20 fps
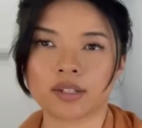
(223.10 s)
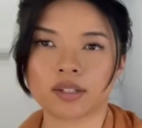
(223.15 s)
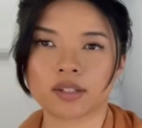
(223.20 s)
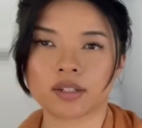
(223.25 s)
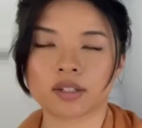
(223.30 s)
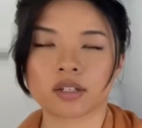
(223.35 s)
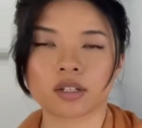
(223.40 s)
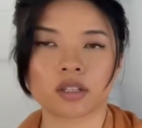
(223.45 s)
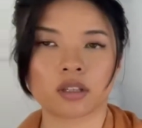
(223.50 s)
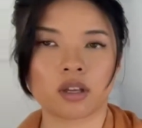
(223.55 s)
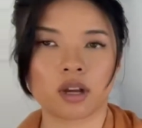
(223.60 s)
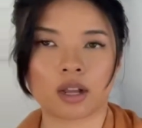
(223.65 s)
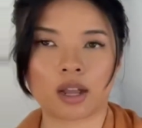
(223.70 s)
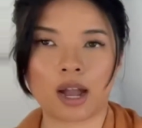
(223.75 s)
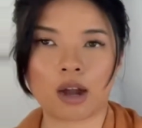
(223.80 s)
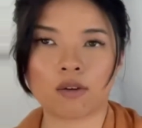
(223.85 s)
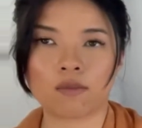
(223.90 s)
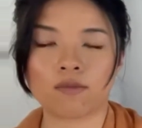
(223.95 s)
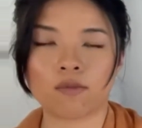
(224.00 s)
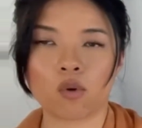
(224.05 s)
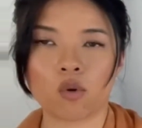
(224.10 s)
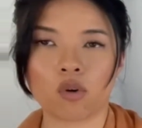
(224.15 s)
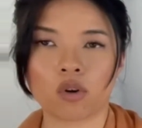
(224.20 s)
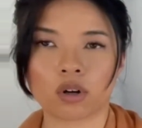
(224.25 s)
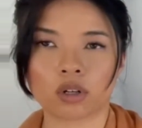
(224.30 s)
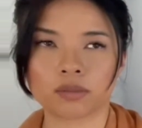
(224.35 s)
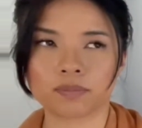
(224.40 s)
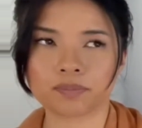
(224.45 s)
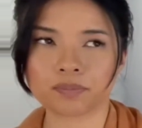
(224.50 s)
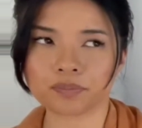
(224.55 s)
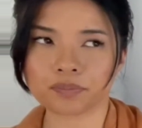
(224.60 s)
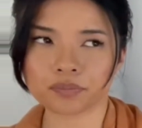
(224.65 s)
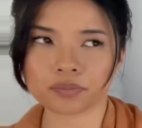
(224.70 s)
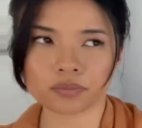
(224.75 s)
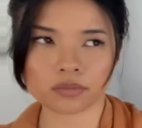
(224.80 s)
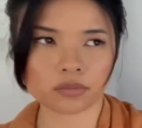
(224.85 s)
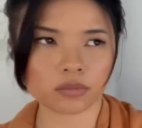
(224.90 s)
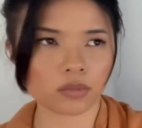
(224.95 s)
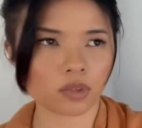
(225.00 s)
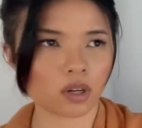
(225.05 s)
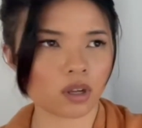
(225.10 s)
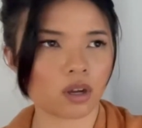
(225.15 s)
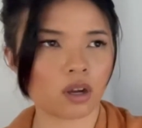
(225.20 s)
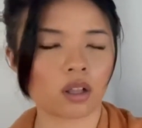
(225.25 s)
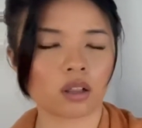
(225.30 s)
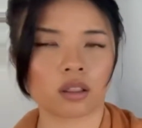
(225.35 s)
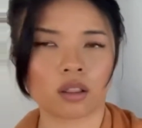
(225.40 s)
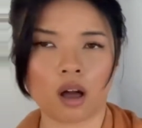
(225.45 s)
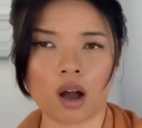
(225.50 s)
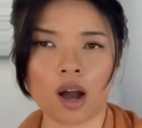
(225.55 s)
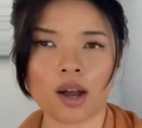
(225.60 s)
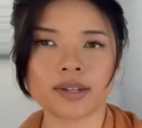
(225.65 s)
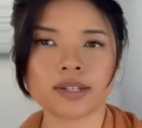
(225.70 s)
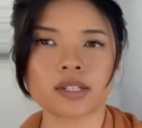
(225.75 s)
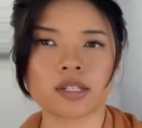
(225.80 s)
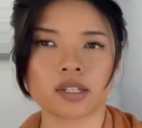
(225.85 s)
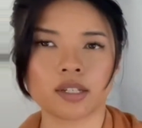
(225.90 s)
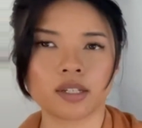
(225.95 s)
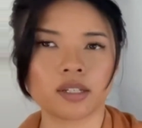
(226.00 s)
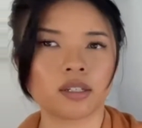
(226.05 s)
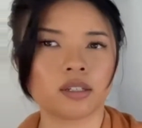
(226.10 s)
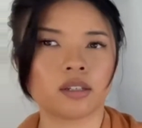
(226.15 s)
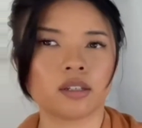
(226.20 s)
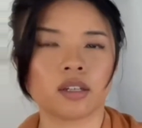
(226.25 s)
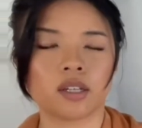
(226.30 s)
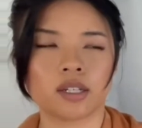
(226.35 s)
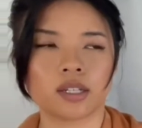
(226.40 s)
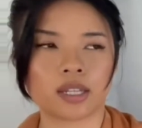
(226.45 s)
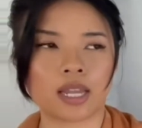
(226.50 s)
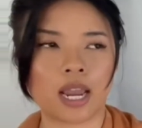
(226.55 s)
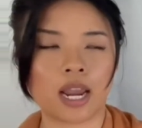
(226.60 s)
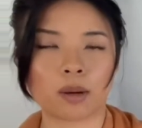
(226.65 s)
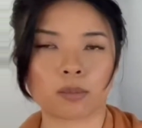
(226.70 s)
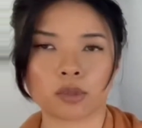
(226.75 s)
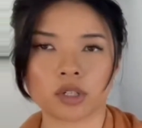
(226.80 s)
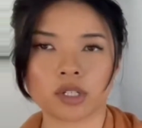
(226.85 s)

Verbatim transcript: to look out for, a lot in, in cameras.